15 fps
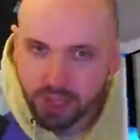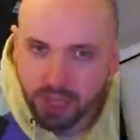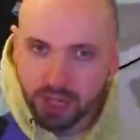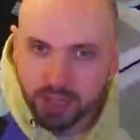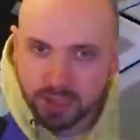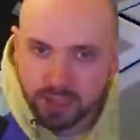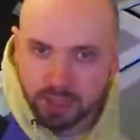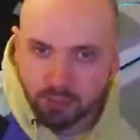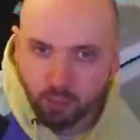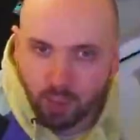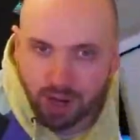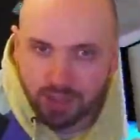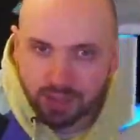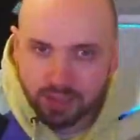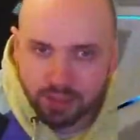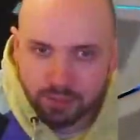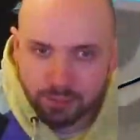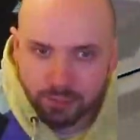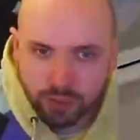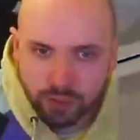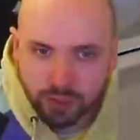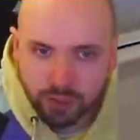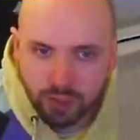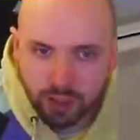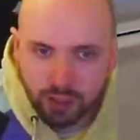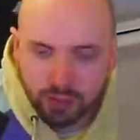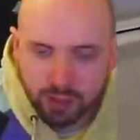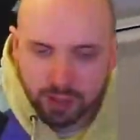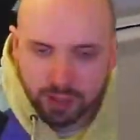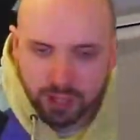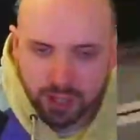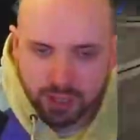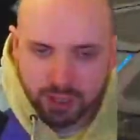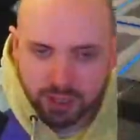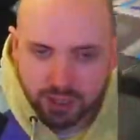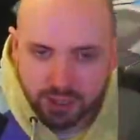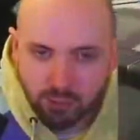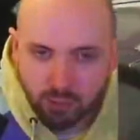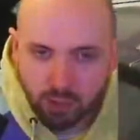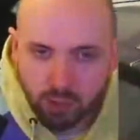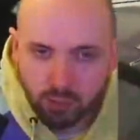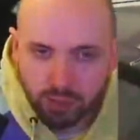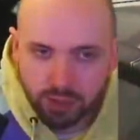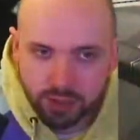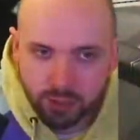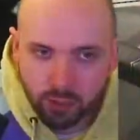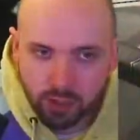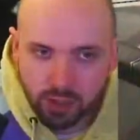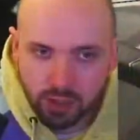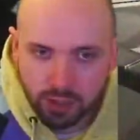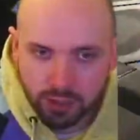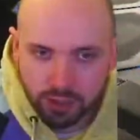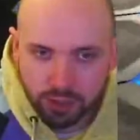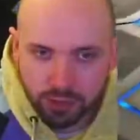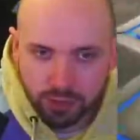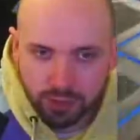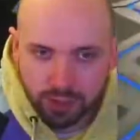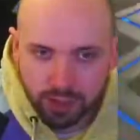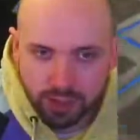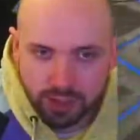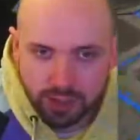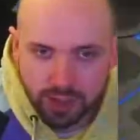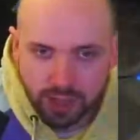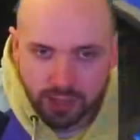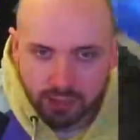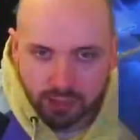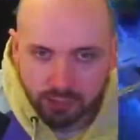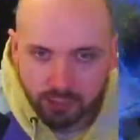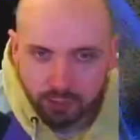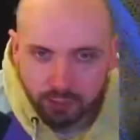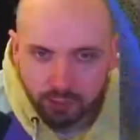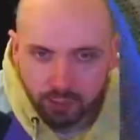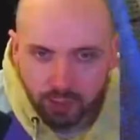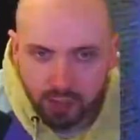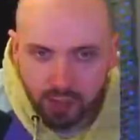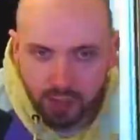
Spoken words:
Instead of waiting for it and then challenging it, what I want you to work on doing is getting the ball